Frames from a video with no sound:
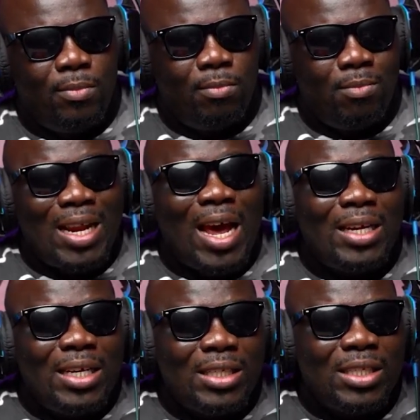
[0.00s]
But at
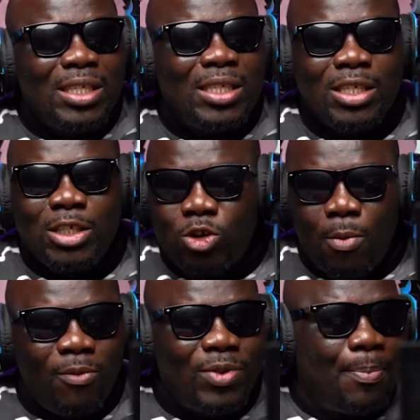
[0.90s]
least this is some
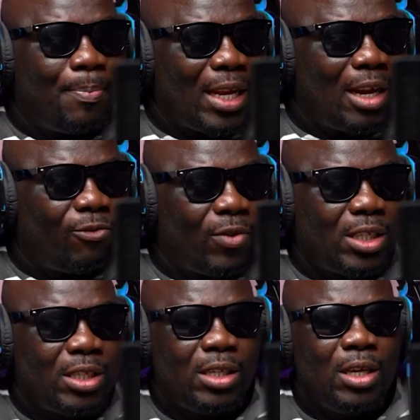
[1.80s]
of the
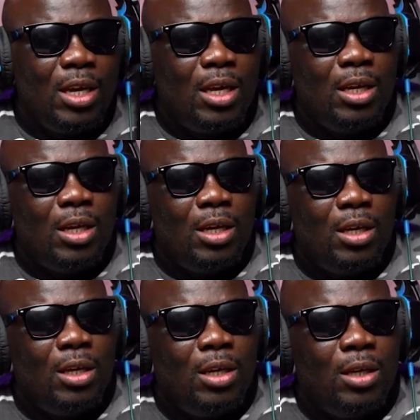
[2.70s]
benefits
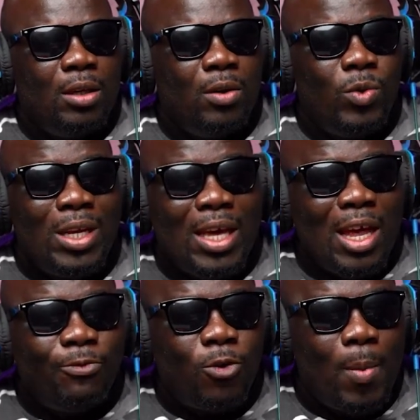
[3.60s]
we they get
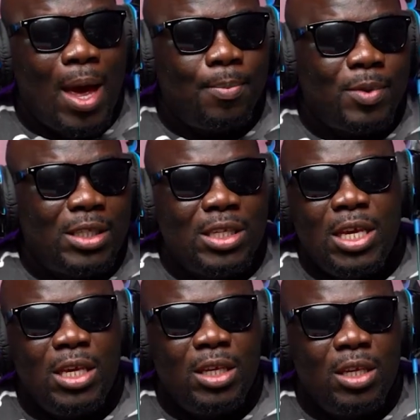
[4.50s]
from him.
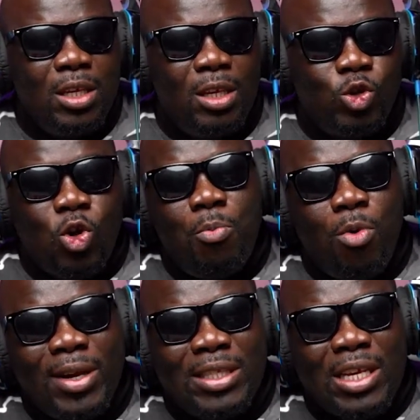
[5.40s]
See,
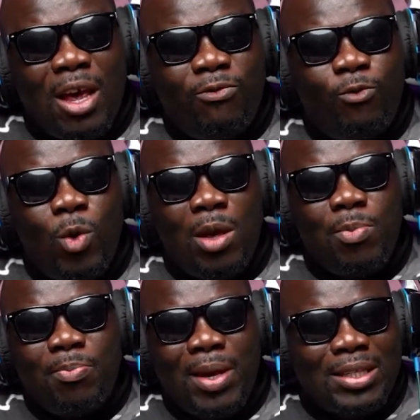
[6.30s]
Stonebwoy self way
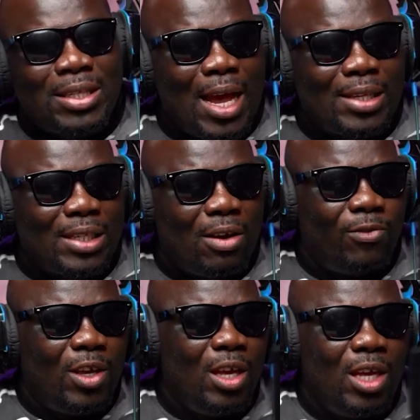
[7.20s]
be big star self.
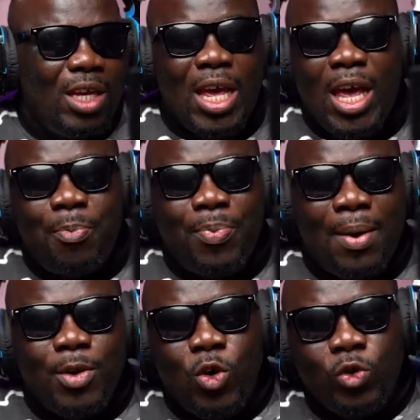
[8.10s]
He help
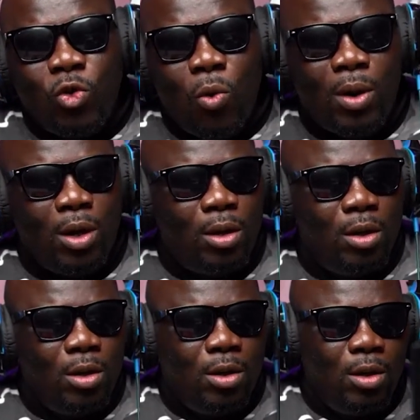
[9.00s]
him, he no talk.
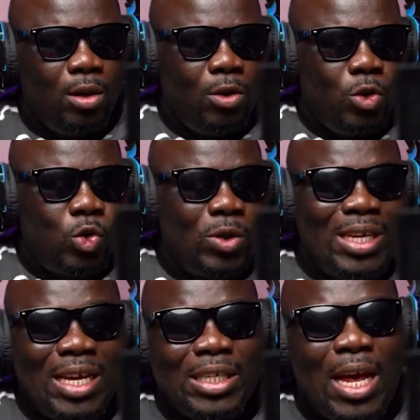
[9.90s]
So
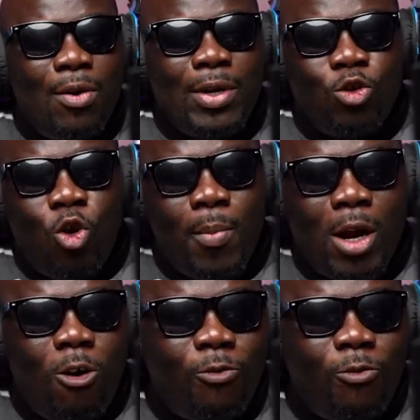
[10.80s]
just count the number of